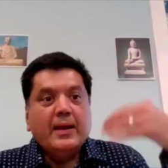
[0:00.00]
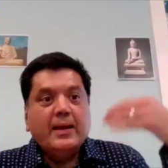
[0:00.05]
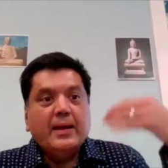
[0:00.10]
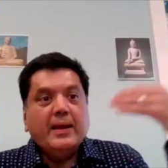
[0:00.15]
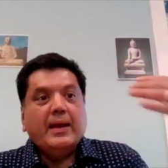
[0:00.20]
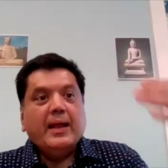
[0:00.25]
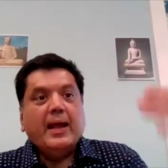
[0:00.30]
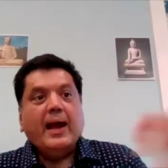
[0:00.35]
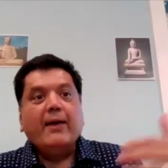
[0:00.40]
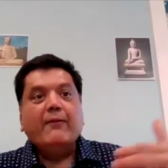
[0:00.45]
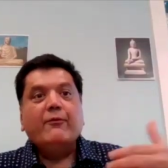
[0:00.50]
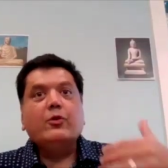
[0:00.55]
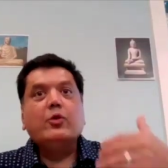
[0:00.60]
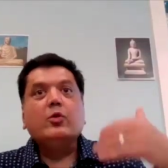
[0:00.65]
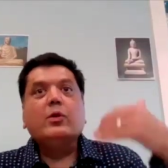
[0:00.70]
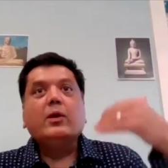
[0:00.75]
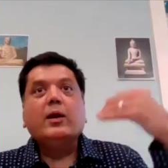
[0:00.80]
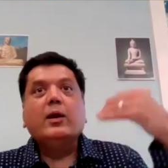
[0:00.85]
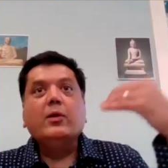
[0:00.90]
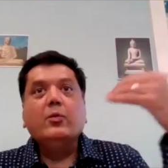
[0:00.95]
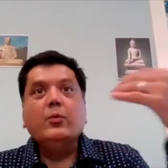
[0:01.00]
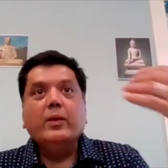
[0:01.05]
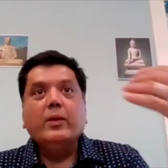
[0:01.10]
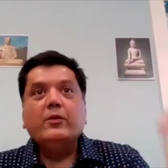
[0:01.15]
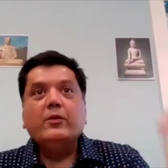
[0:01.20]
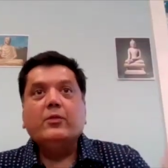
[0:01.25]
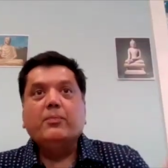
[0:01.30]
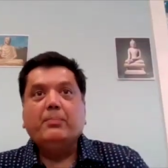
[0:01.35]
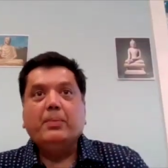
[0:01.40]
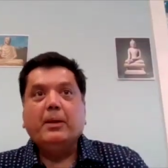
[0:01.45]
He didn't have to
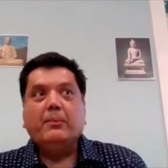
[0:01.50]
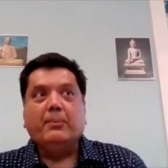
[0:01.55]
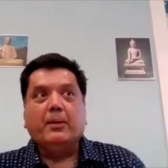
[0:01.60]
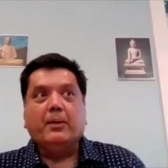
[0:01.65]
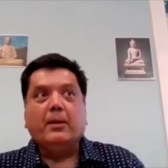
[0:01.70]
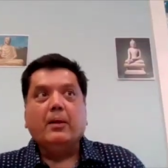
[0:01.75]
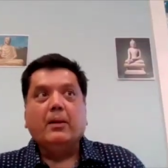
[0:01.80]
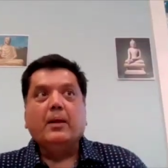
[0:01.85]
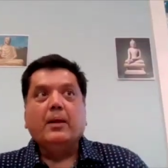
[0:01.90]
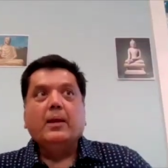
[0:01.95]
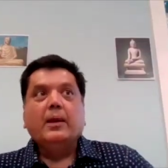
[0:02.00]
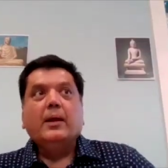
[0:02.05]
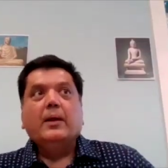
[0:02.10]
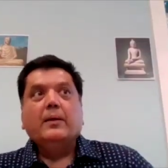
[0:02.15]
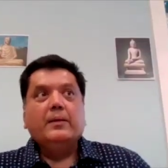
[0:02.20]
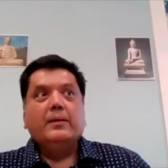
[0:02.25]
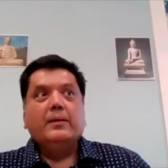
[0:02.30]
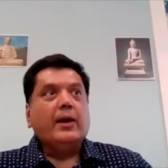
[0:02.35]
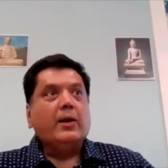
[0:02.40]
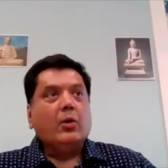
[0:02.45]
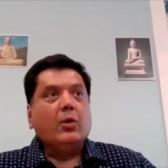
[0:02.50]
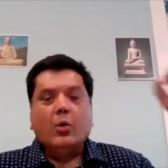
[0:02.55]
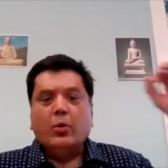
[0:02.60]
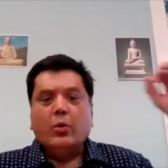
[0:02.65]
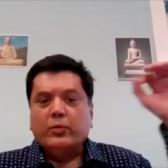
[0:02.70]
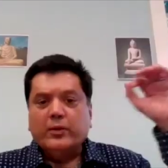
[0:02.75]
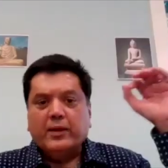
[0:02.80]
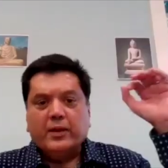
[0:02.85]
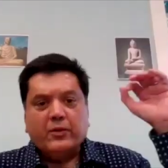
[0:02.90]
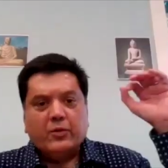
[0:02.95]
convince people that,
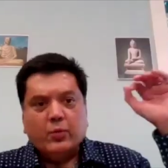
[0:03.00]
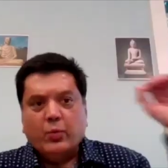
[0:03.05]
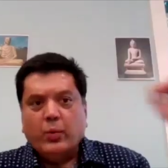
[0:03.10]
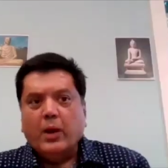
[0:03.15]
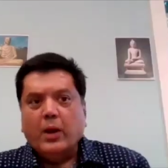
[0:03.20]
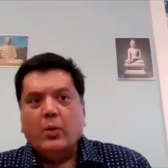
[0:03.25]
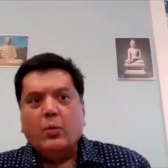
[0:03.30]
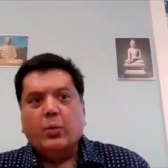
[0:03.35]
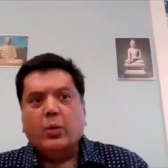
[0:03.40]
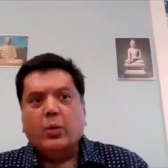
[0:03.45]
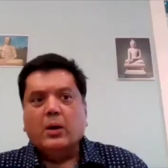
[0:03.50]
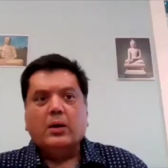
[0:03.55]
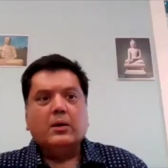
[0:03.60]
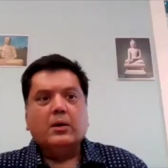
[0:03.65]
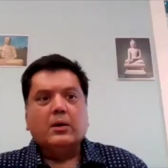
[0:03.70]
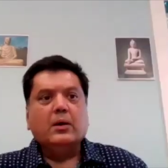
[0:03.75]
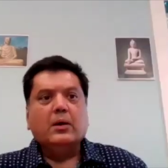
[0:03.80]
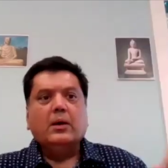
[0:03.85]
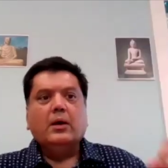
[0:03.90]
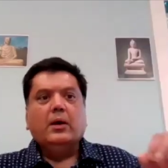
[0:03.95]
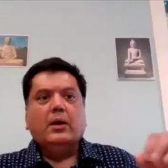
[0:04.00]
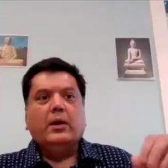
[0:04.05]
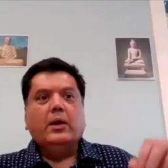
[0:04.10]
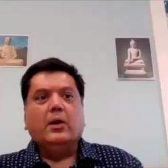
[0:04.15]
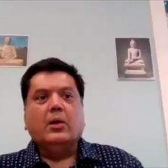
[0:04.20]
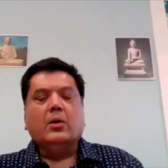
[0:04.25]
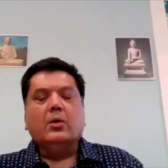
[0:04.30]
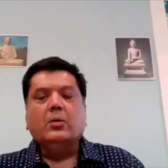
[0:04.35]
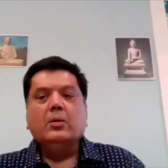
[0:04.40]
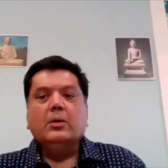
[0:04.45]
oh, this will work.
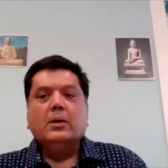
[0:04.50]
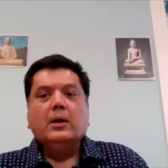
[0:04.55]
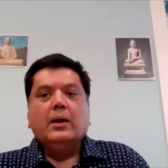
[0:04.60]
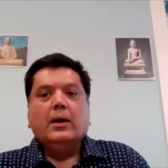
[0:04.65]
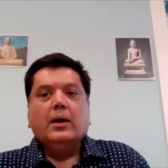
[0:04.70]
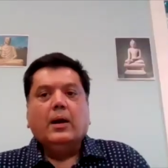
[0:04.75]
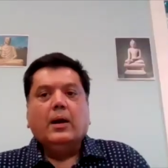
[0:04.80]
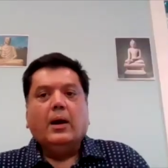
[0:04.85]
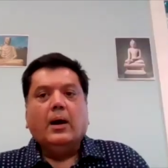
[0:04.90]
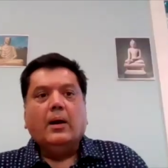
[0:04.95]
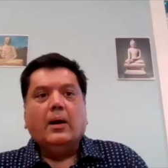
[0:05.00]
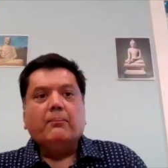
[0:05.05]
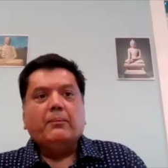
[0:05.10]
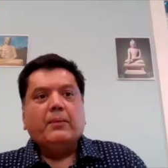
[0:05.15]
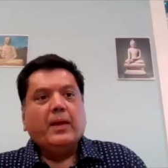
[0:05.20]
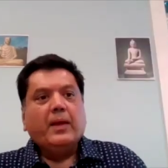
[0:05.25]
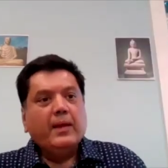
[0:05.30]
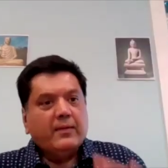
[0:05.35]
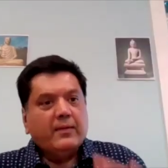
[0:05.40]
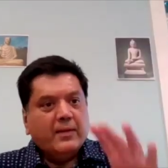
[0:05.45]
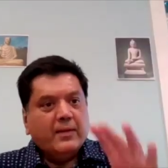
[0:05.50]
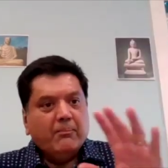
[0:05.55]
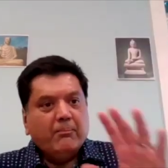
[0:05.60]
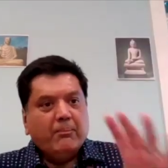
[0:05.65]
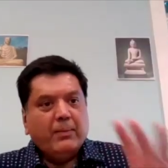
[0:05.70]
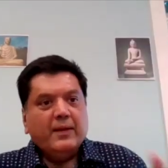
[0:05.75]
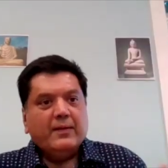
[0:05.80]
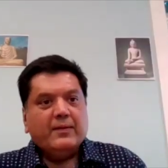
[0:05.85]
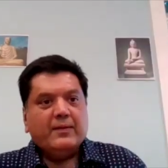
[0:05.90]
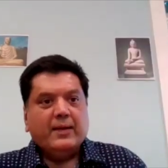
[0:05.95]
He
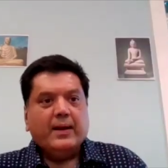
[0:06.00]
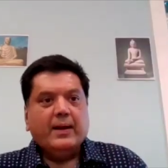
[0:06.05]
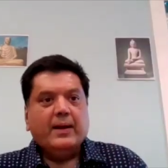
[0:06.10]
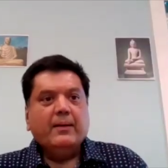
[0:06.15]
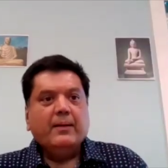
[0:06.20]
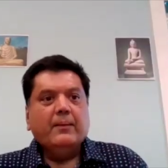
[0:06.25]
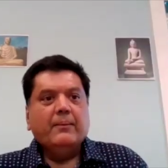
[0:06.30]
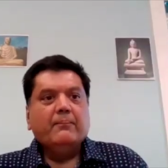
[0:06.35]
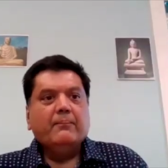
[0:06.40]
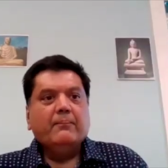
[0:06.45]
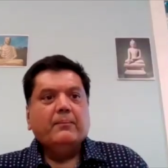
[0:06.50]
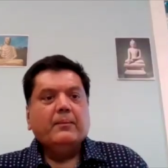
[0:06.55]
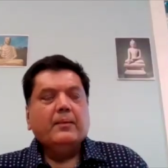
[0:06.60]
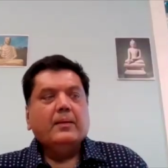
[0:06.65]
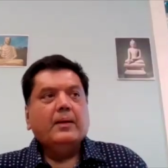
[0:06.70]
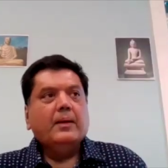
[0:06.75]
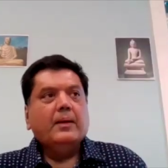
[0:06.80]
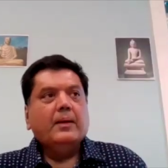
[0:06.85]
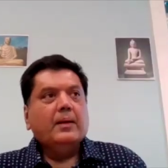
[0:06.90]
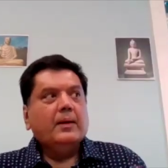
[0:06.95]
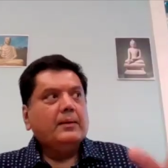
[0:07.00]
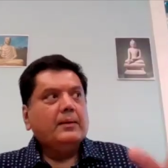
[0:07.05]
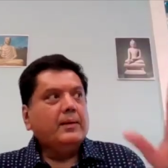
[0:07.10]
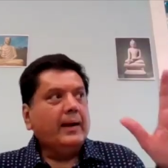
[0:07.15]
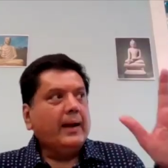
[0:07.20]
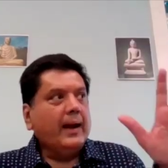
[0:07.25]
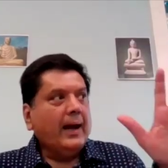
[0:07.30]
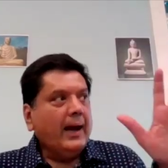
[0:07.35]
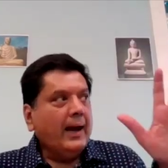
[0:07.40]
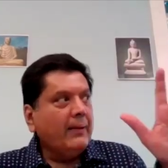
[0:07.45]
simply said
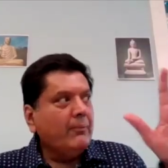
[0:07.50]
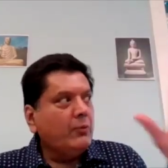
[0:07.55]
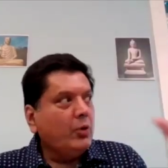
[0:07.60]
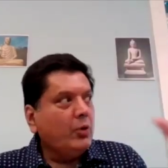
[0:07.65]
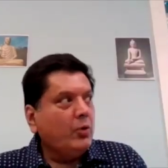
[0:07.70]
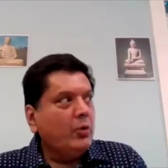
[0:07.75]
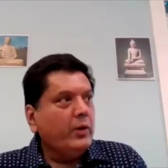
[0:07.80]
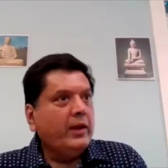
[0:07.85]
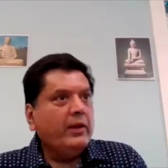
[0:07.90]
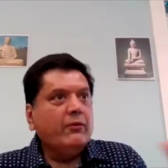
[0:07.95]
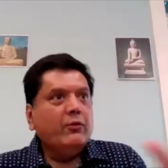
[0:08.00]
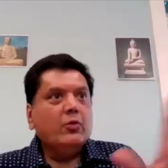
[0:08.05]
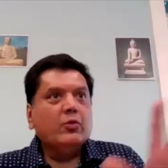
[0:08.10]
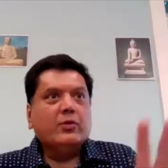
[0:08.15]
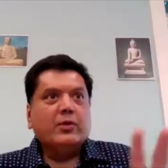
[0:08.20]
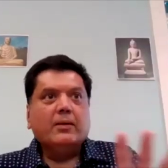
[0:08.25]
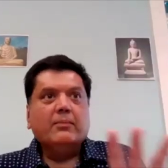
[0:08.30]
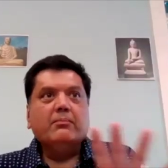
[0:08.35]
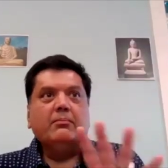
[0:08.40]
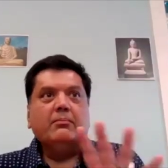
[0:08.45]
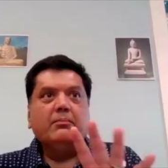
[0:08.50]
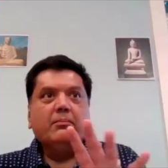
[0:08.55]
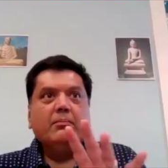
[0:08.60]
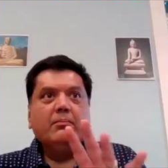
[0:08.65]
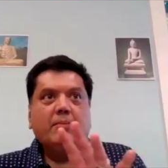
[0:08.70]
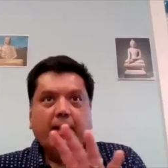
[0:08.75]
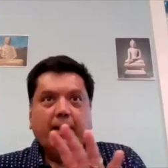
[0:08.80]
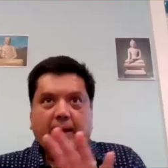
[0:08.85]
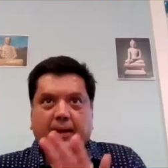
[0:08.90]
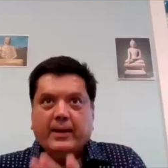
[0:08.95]
that I'm going to give you some
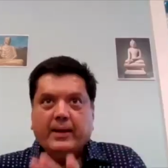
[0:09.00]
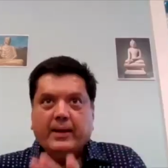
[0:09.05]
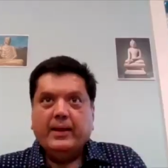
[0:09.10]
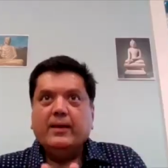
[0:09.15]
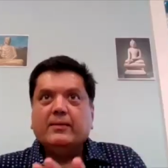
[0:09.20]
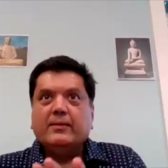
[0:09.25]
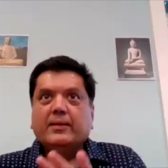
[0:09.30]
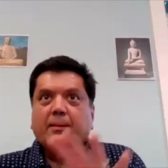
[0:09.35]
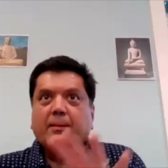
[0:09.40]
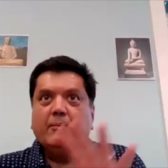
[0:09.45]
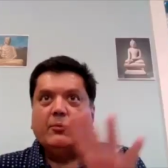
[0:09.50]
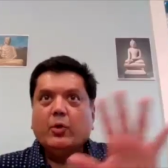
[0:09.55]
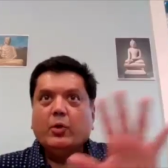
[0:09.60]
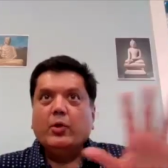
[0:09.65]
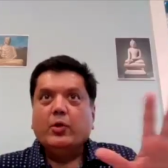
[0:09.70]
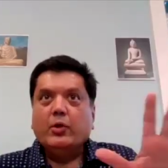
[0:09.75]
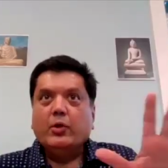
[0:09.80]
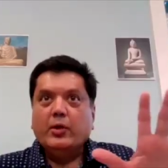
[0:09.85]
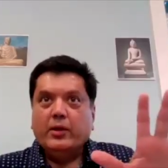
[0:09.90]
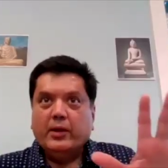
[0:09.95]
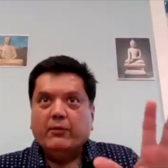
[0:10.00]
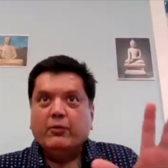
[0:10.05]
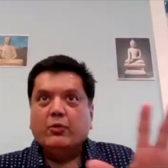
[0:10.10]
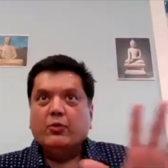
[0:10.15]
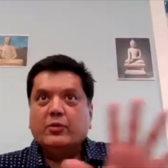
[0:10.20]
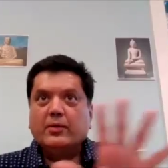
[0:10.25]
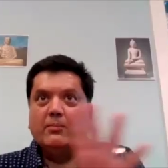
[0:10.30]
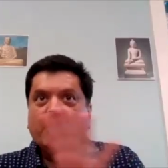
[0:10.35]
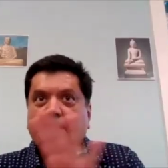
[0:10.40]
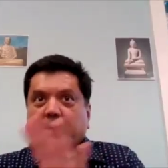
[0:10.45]
techniques, I'm going to
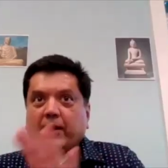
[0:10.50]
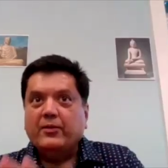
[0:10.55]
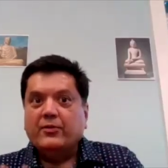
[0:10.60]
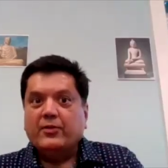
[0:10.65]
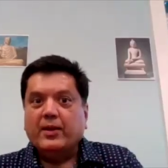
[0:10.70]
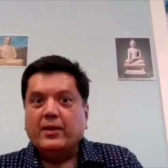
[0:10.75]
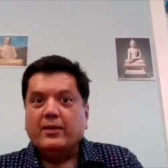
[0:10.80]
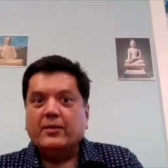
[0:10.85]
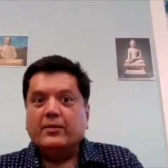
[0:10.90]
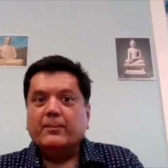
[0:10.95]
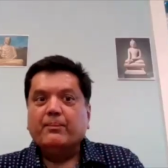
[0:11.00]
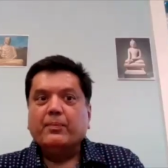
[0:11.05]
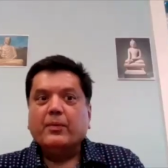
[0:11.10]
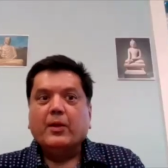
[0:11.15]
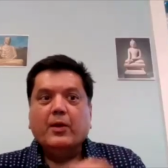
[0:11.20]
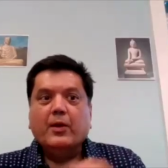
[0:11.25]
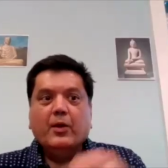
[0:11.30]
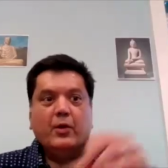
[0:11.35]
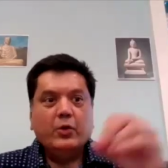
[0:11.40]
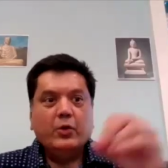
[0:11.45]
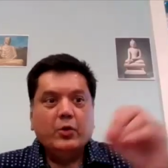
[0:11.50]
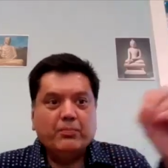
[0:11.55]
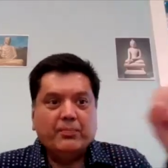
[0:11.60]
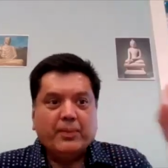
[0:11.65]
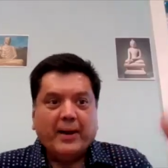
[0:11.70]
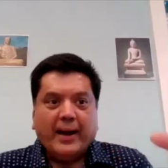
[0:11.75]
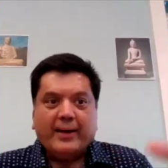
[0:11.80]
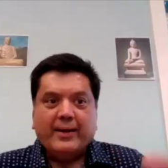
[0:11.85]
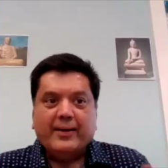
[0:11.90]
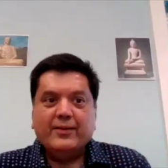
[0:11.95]
give you some teachings. You
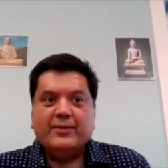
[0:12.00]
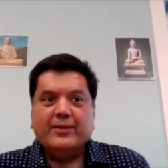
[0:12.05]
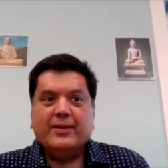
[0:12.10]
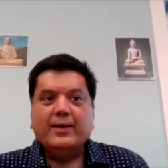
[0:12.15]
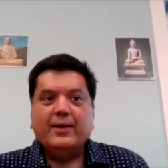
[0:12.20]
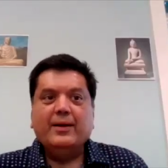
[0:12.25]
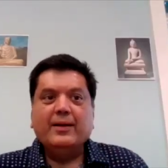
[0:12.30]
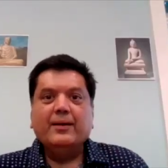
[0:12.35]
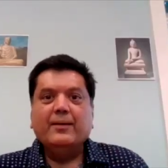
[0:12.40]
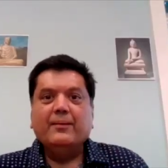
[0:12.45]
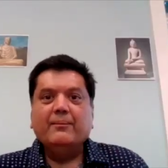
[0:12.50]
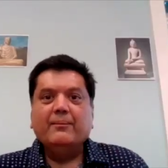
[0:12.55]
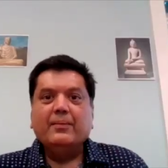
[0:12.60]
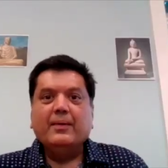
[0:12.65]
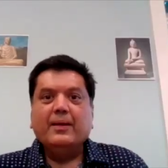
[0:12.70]
practice it,